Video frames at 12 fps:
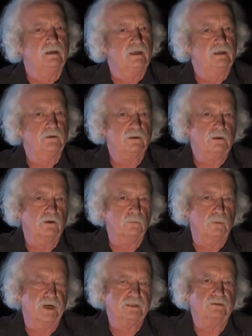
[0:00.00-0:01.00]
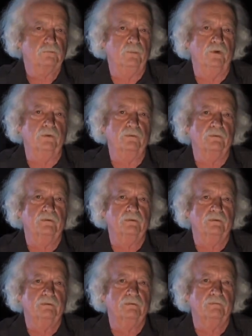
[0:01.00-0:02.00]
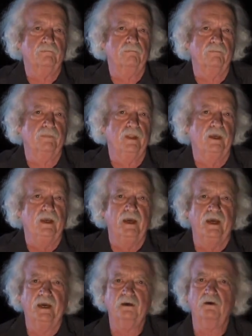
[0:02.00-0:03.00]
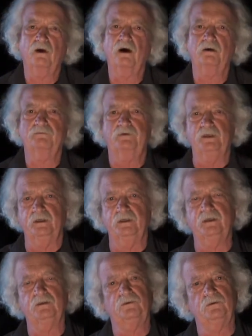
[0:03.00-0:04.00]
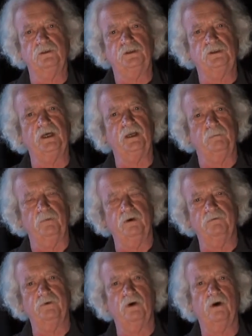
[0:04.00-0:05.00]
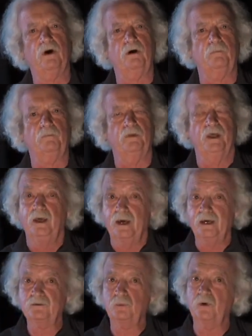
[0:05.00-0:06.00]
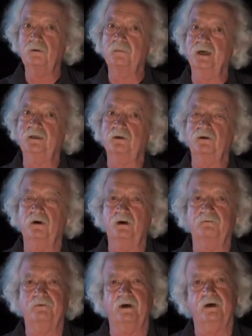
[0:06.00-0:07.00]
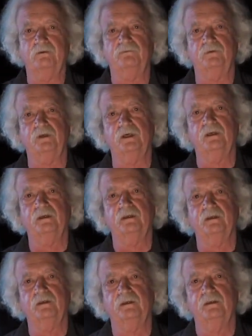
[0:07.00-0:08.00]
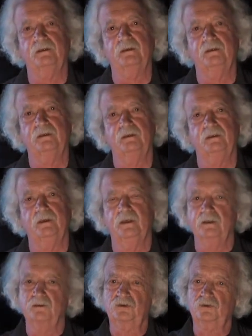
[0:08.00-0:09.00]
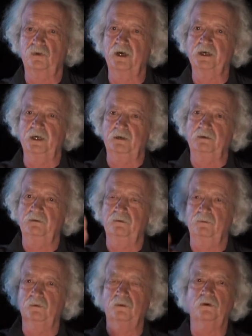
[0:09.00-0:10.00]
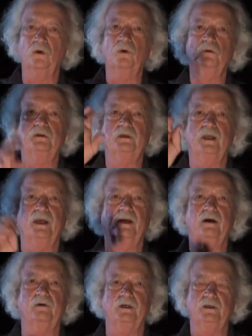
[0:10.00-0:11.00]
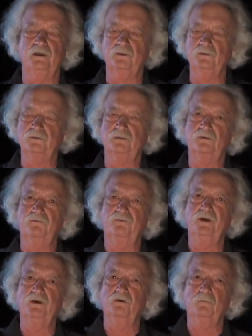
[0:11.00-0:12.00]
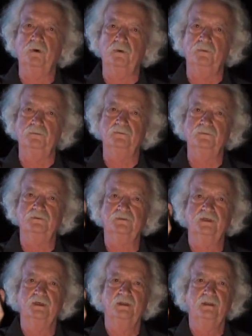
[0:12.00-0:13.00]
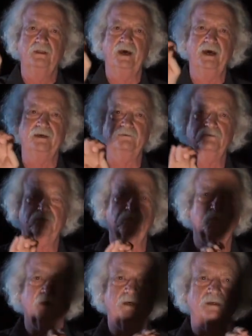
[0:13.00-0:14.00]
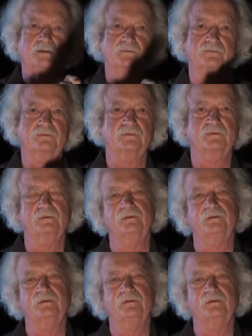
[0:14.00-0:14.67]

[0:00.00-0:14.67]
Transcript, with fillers: He took her breastbone and carved it into the shape of a harp, as one might carve ivory, strung it with a golden hair, and used the finger bones as the pegs.